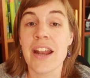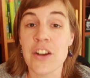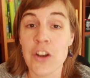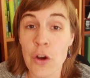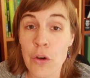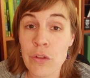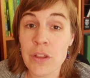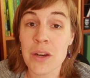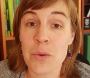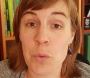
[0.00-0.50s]
And
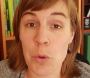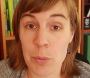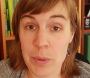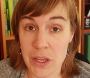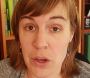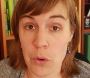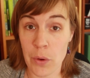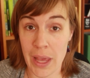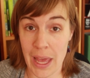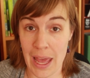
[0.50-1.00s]
know that it will
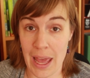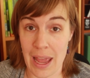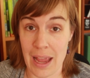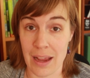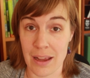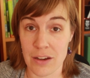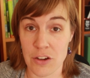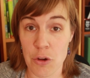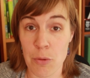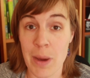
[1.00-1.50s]
be
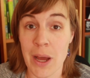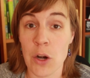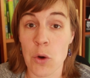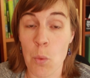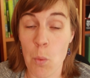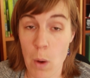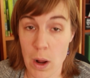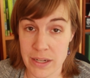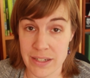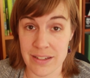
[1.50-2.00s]
okay no matter
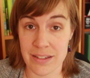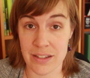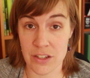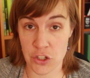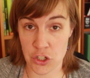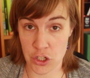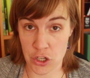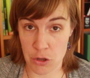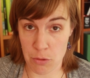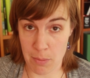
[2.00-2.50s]
what
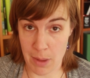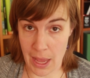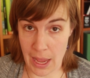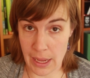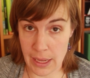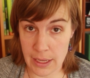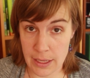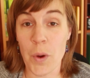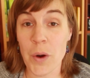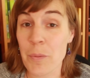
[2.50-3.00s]
decision you
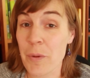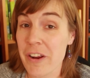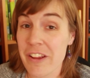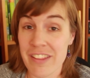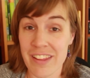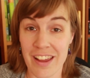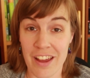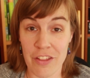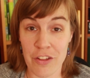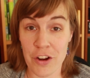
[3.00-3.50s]
make. One way
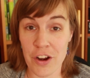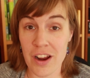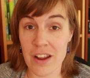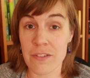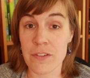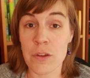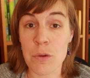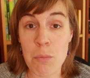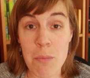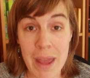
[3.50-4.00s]
or the other,
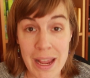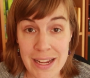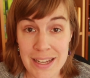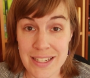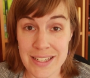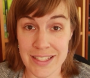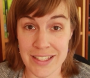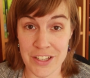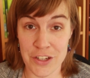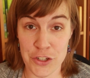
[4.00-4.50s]
if you make a
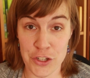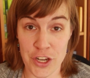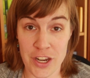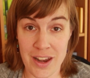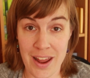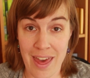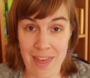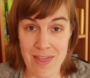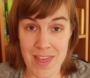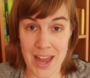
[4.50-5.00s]

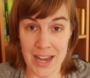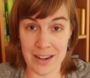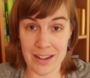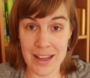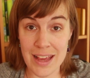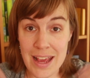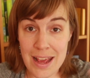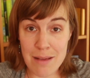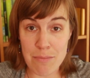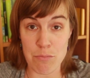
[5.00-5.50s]
decision and then
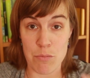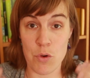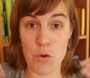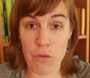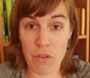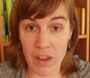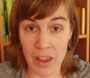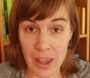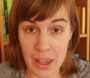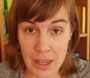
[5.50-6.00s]
keep
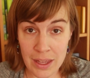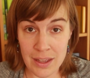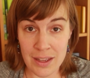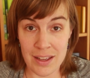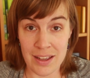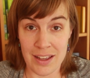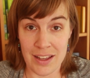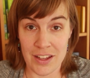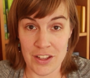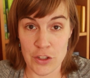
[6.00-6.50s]
moving,
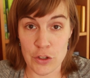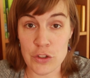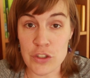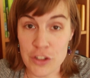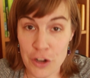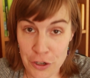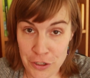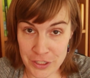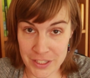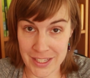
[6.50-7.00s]
you'll
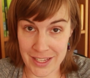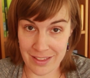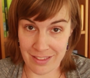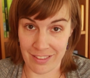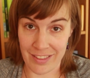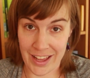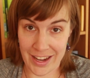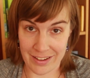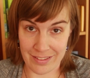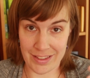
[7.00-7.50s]
start to see
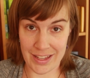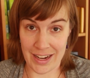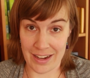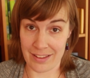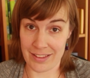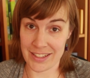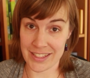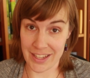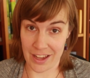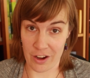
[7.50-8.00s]
the light at the
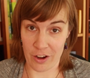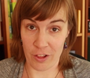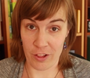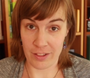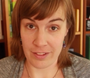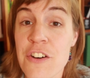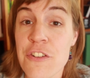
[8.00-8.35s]
end of the tunnel.